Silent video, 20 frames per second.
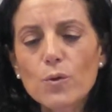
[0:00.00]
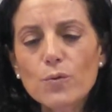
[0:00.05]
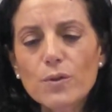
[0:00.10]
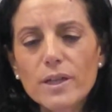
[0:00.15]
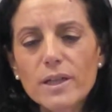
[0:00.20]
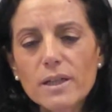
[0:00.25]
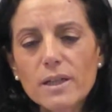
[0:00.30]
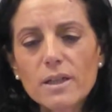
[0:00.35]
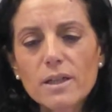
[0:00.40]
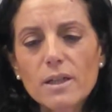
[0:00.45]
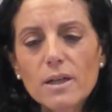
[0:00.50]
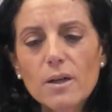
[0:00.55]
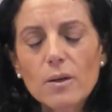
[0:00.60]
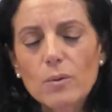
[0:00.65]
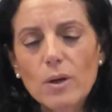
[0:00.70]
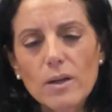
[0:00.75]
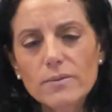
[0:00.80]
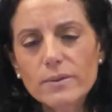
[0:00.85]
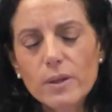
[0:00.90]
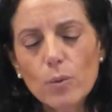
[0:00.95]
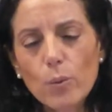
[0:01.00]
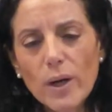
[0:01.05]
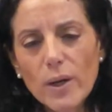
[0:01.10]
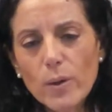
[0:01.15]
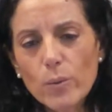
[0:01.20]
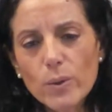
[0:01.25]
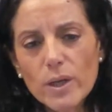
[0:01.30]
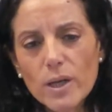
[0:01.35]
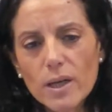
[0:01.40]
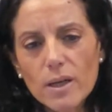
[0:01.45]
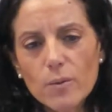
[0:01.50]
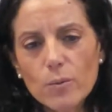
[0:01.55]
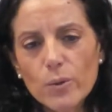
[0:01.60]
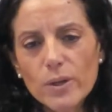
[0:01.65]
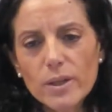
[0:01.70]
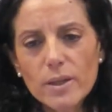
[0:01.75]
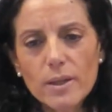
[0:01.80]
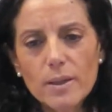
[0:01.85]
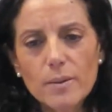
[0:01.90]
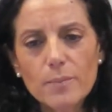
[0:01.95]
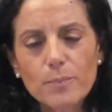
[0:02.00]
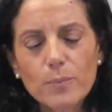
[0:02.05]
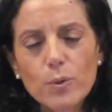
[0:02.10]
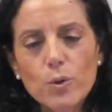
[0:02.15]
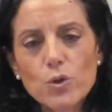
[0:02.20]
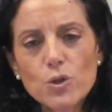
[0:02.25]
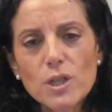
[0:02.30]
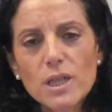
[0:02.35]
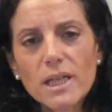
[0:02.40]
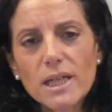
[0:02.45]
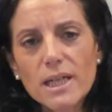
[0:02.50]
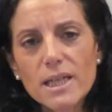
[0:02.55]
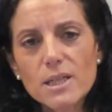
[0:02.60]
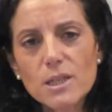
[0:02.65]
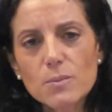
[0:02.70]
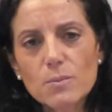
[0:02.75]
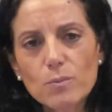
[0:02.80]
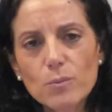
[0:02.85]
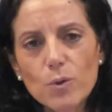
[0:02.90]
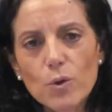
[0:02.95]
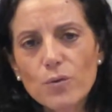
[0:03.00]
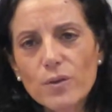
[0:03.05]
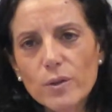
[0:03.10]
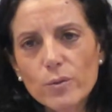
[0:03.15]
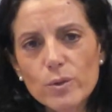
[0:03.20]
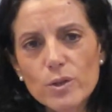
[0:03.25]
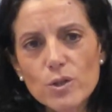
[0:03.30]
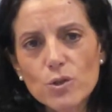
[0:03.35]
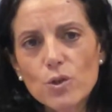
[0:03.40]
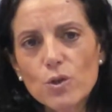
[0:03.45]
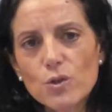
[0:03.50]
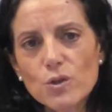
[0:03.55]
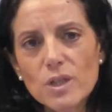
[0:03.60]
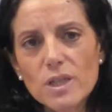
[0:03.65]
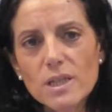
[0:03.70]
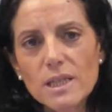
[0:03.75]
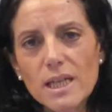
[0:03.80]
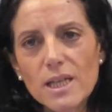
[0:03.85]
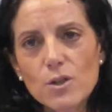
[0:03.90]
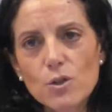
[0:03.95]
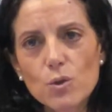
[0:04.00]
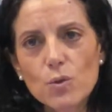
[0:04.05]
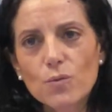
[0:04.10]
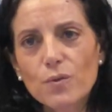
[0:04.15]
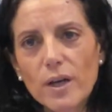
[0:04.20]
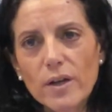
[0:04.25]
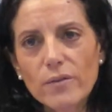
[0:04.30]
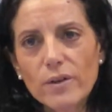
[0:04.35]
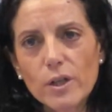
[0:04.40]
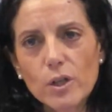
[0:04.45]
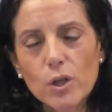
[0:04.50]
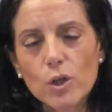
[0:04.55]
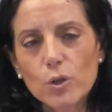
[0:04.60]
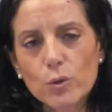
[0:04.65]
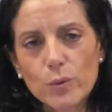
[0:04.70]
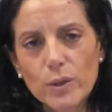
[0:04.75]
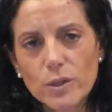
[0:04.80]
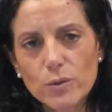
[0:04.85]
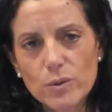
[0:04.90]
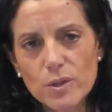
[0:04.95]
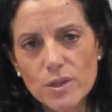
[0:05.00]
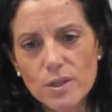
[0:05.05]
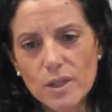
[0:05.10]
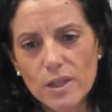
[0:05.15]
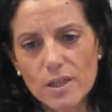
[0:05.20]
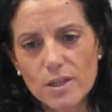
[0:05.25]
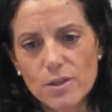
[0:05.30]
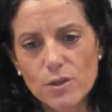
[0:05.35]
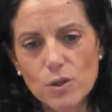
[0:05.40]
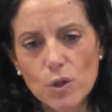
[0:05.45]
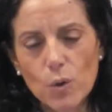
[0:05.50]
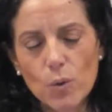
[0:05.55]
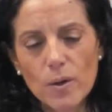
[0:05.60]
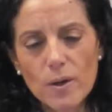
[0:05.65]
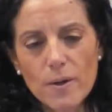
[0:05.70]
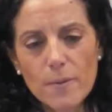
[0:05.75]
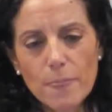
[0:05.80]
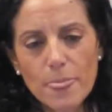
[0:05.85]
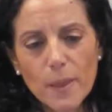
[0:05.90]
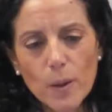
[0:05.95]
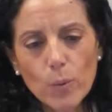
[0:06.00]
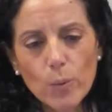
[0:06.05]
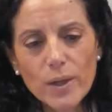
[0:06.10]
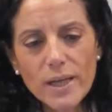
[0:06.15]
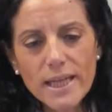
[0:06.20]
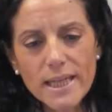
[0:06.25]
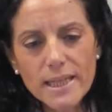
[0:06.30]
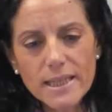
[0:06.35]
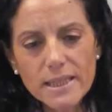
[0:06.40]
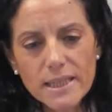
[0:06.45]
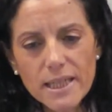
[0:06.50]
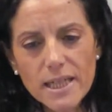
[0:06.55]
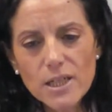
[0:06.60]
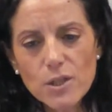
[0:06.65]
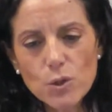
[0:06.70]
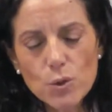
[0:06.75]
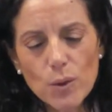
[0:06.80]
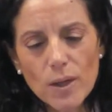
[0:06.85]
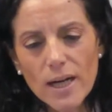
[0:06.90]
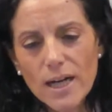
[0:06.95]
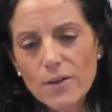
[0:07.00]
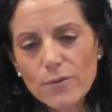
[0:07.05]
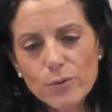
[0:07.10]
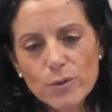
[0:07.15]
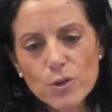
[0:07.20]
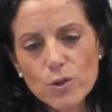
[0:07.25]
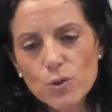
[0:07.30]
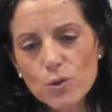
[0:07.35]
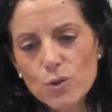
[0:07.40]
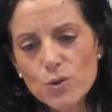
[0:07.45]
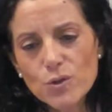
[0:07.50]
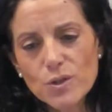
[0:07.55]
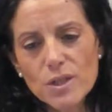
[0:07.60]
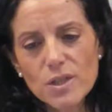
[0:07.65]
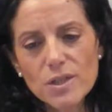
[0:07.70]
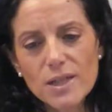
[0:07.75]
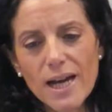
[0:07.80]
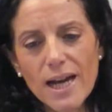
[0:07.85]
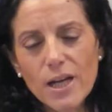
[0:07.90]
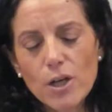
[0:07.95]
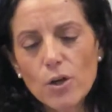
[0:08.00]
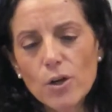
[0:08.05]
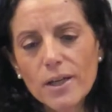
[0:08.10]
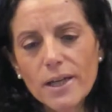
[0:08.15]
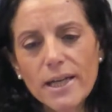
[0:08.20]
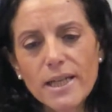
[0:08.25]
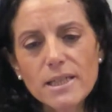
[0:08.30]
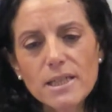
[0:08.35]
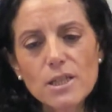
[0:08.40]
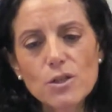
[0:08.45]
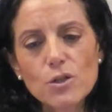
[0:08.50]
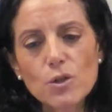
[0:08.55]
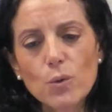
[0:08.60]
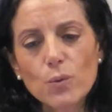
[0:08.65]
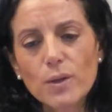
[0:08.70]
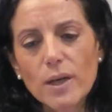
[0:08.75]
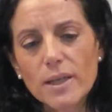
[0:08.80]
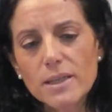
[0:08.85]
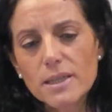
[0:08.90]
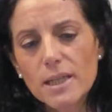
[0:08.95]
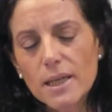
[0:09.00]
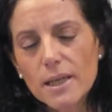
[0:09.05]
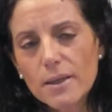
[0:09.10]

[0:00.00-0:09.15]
moving, the way we are, we are pushing is moving resources into very concrete results. So we need to have resources allocated so